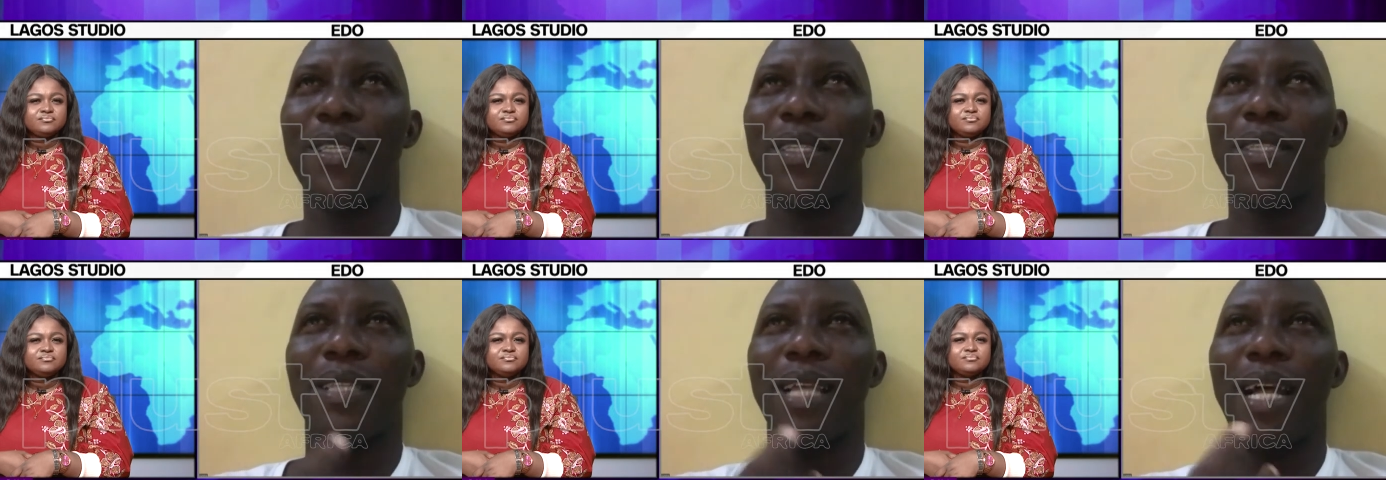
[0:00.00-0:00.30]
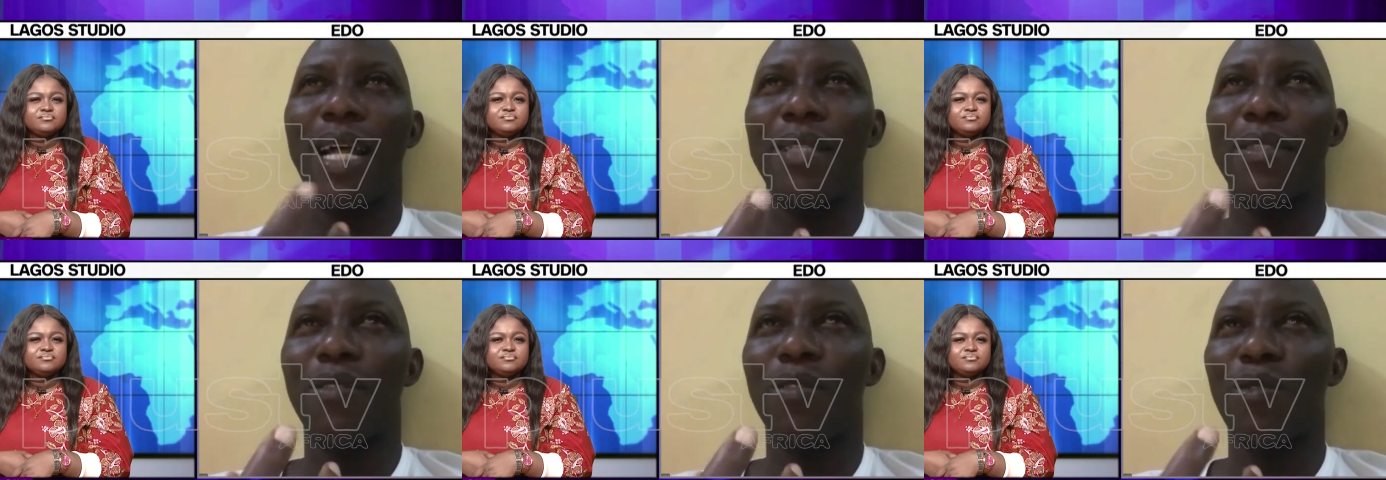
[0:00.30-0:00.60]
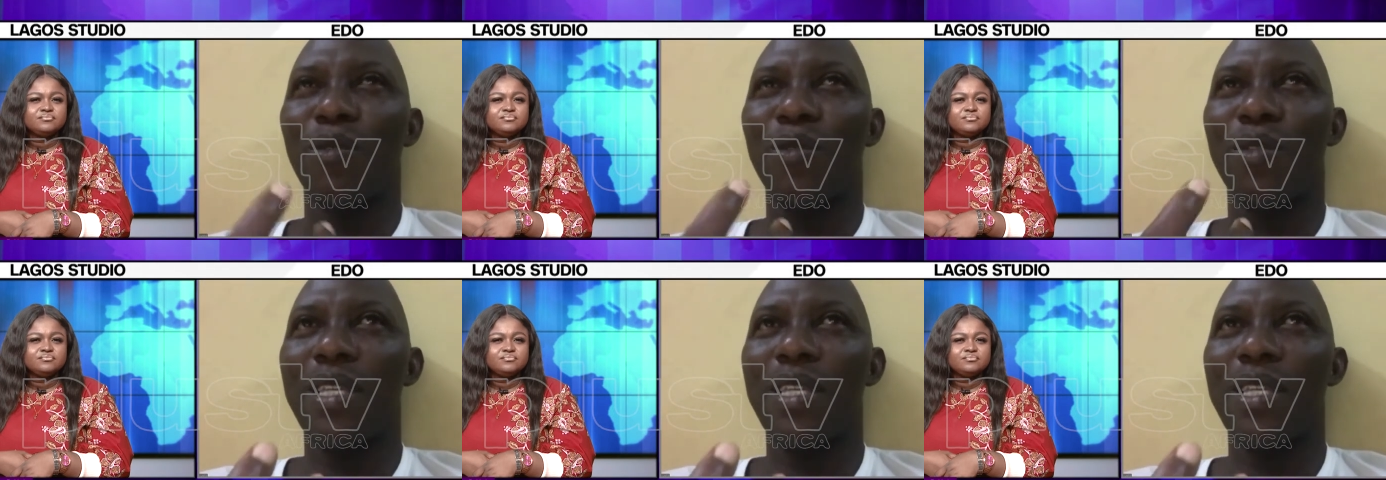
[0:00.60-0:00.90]
Speaker 1: stand to
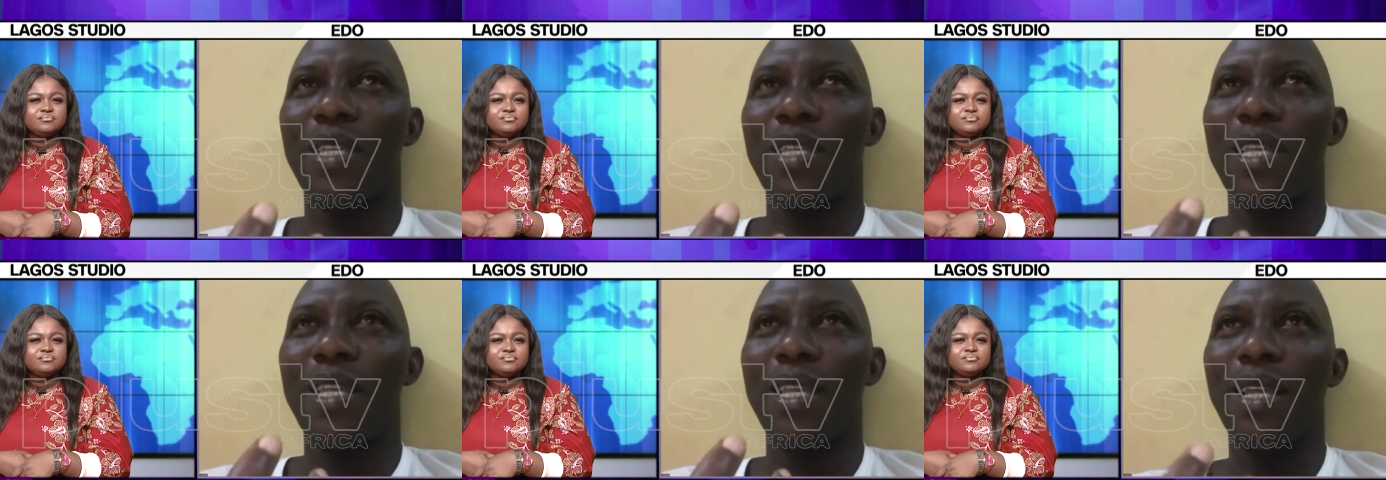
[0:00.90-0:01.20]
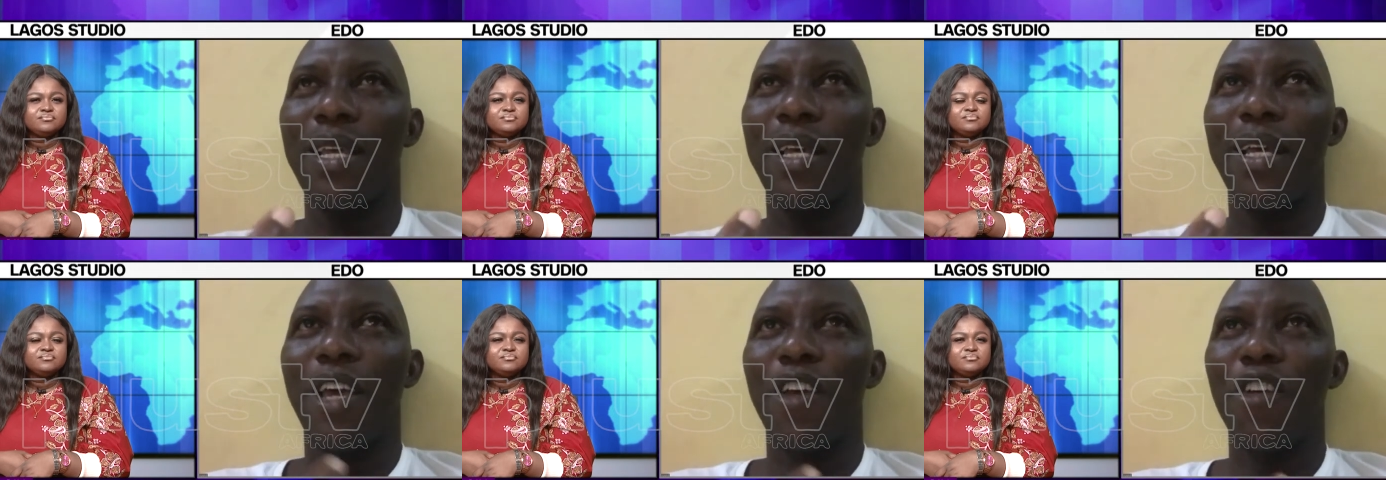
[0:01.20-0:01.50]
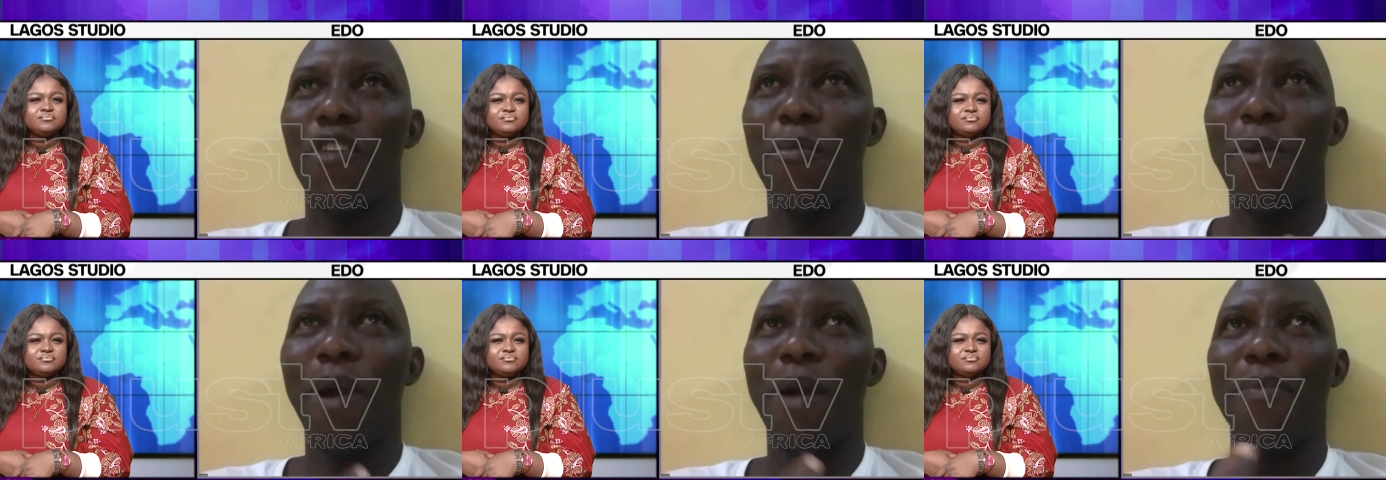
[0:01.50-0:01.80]
see
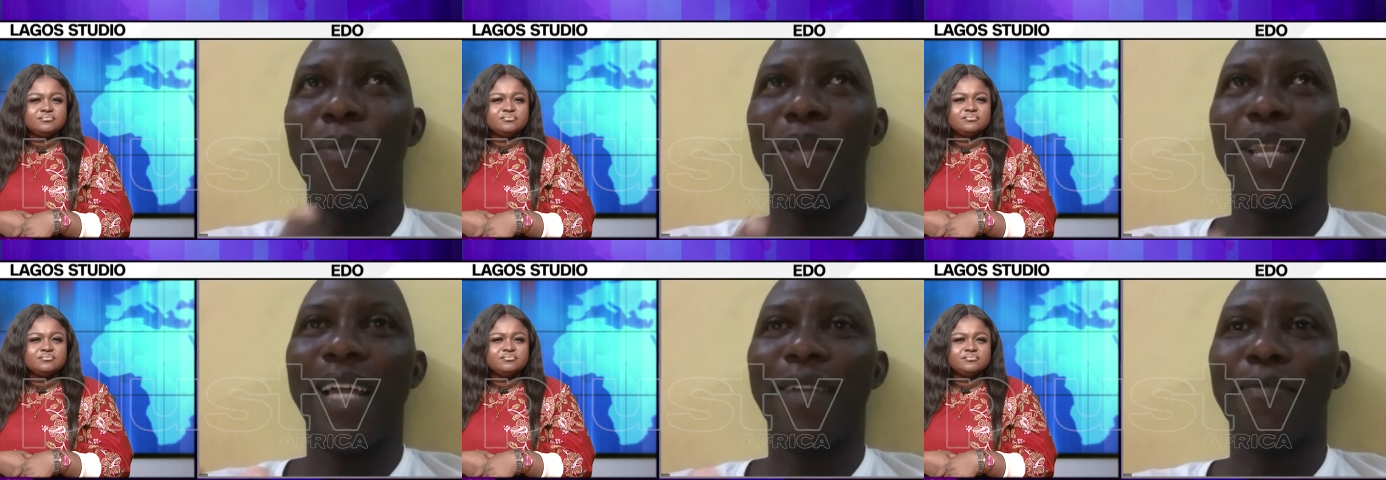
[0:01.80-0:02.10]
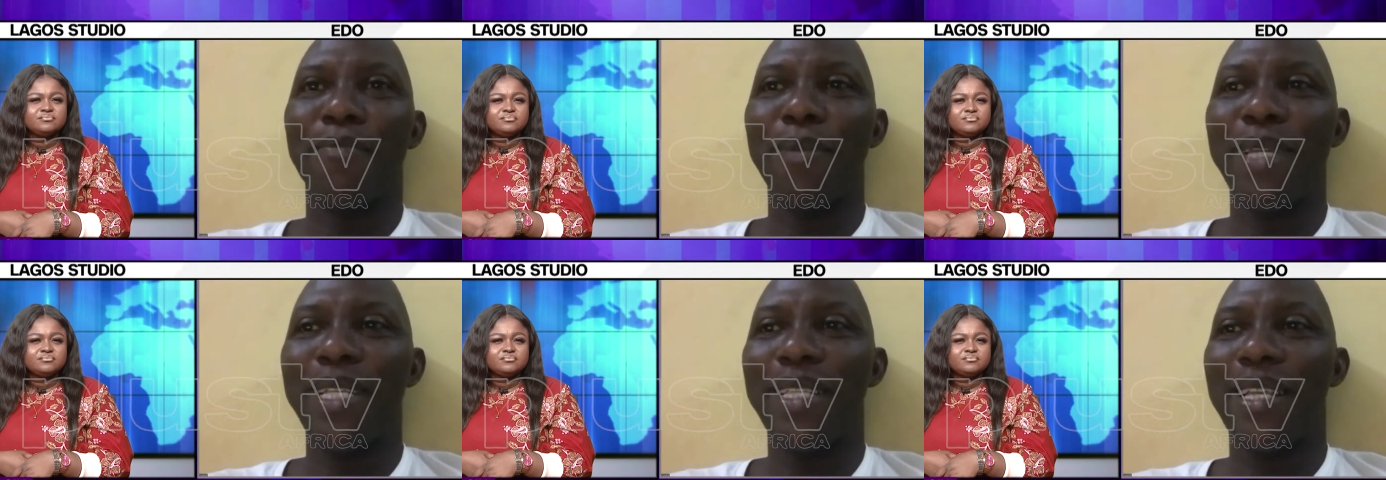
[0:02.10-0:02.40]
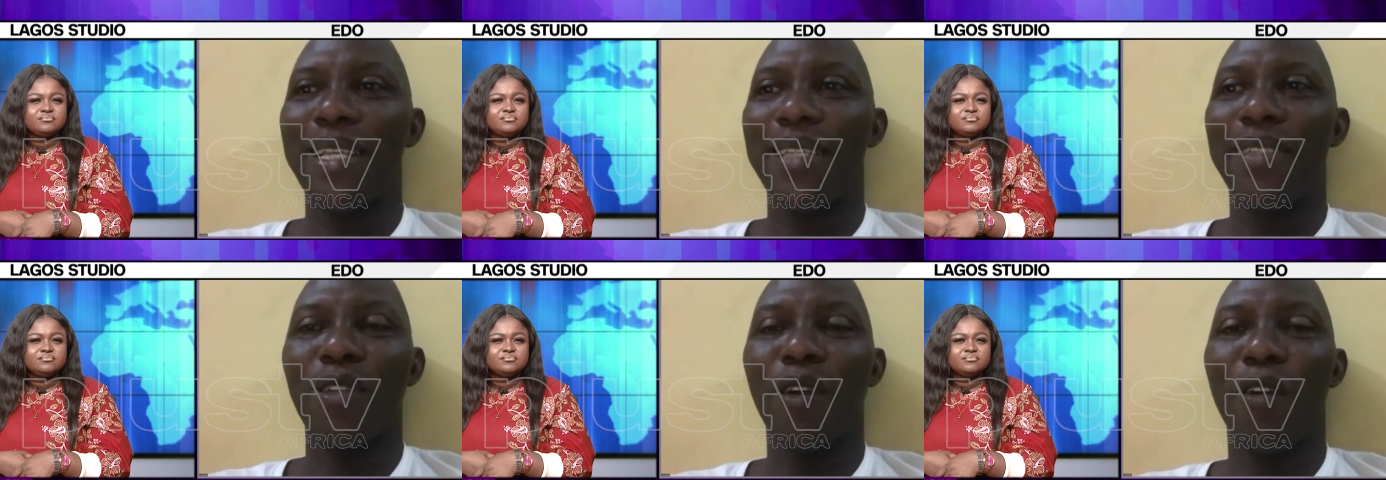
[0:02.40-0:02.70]
human being like me, they
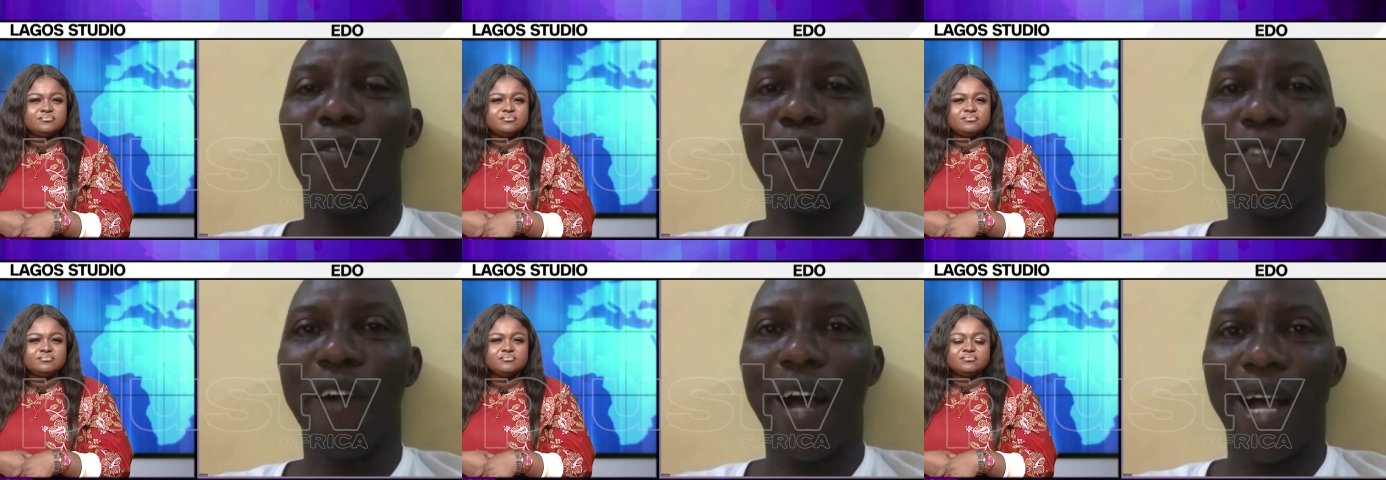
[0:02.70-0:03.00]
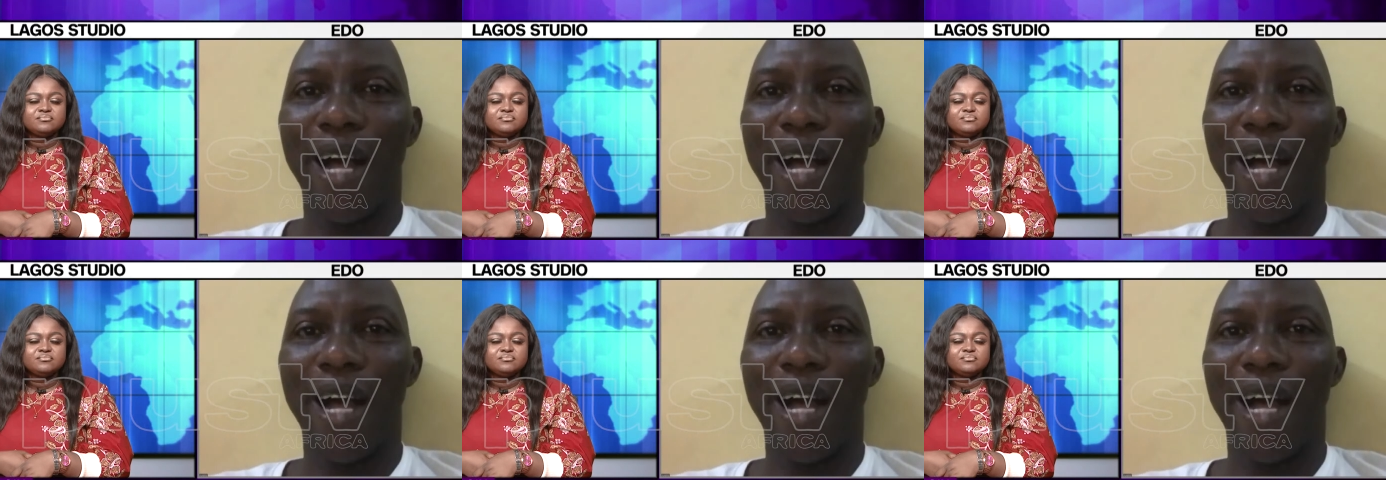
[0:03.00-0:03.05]
suffer.